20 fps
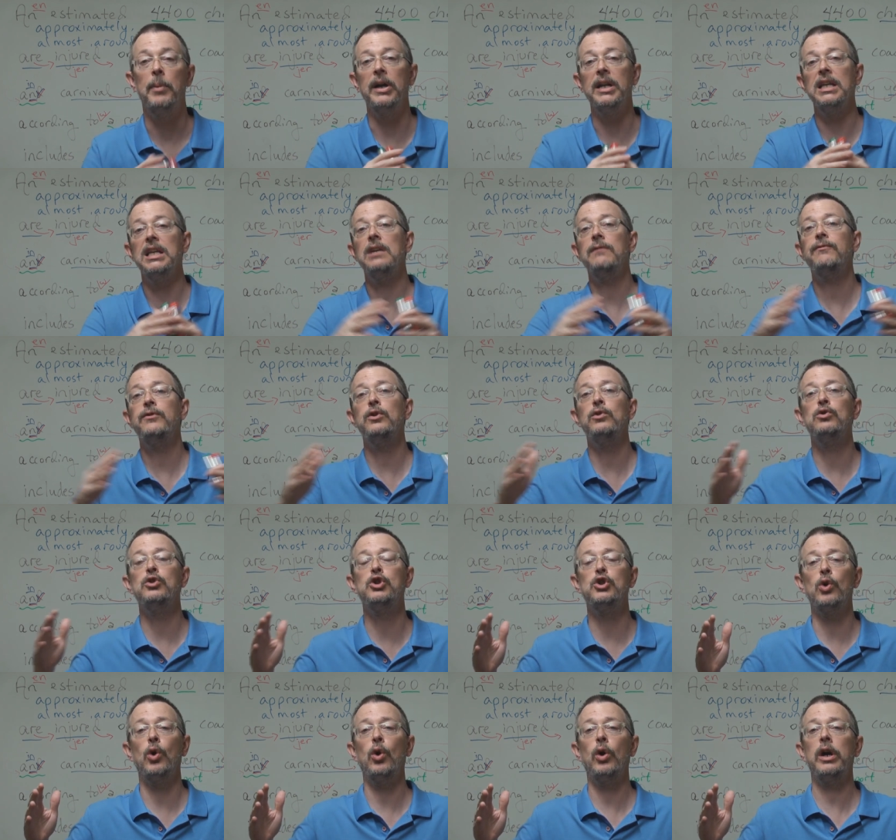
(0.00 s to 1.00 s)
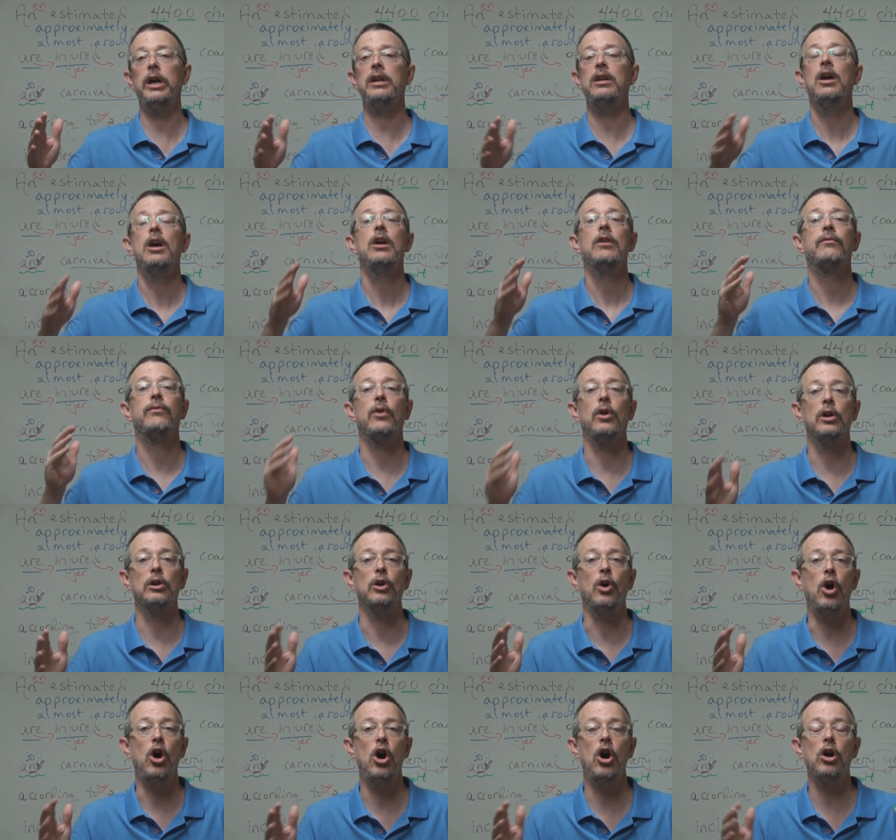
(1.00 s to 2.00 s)
But if you join for a
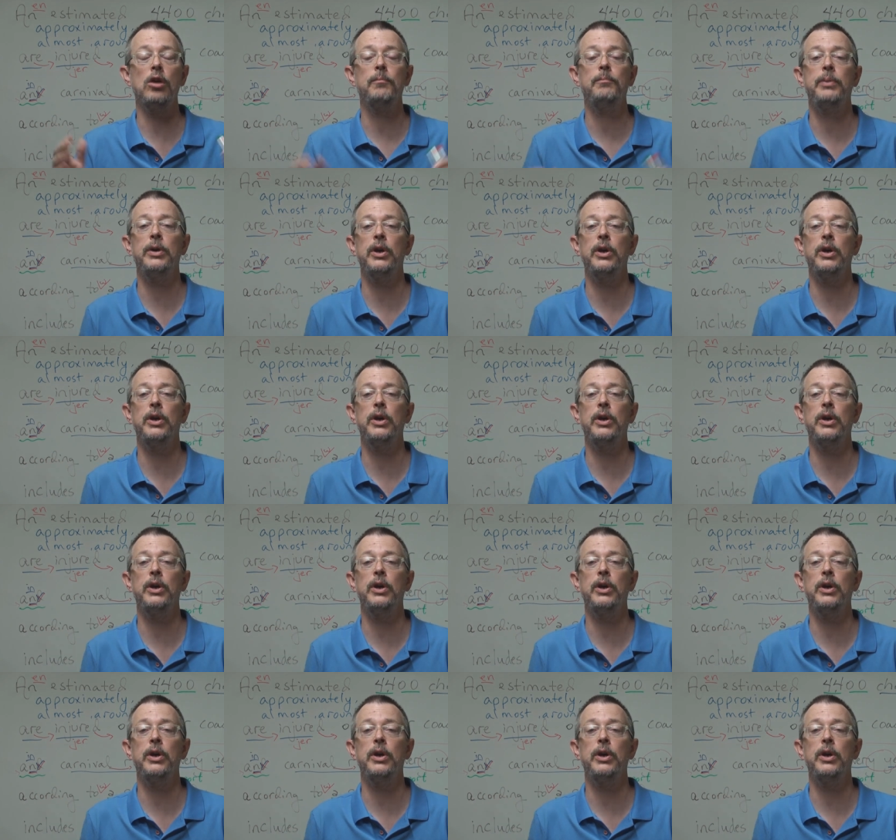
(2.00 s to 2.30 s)
long